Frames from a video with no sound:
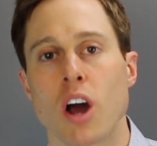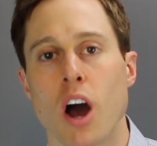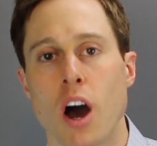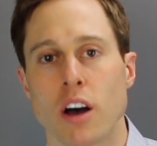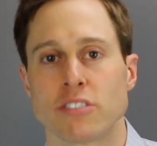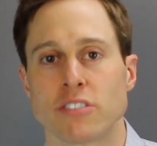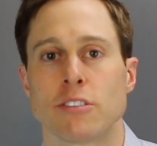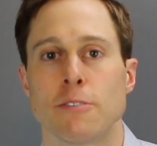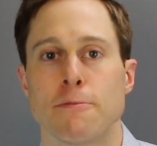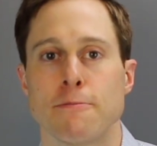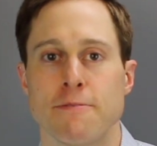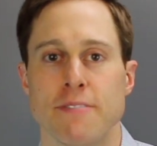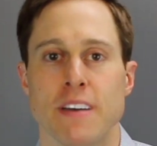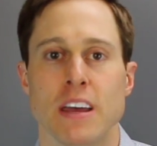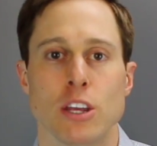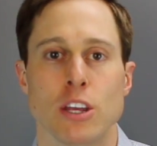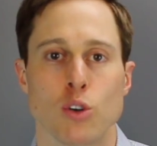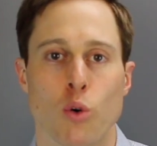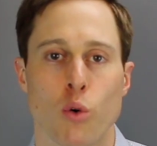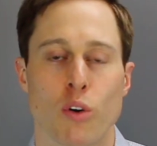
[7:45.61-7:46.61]
custom
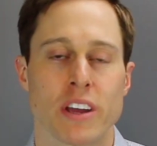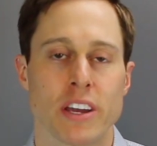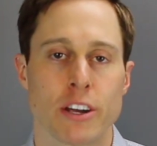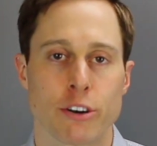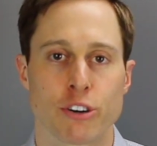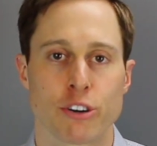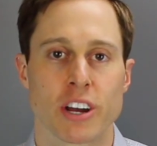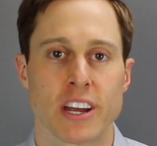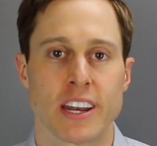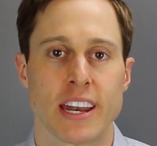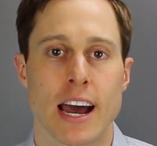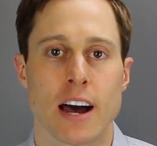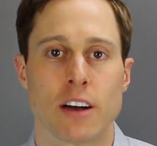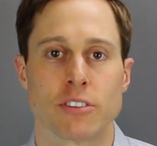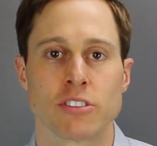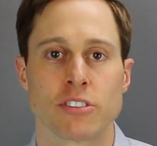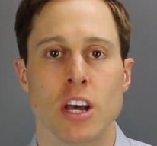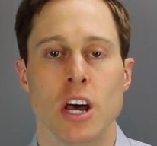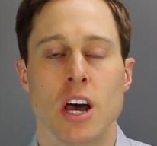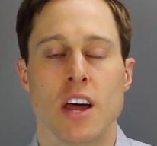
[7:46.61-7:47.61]
fit your ear
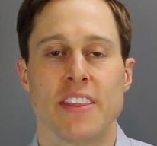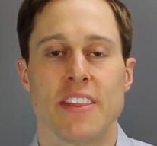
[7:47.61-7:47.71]
canals.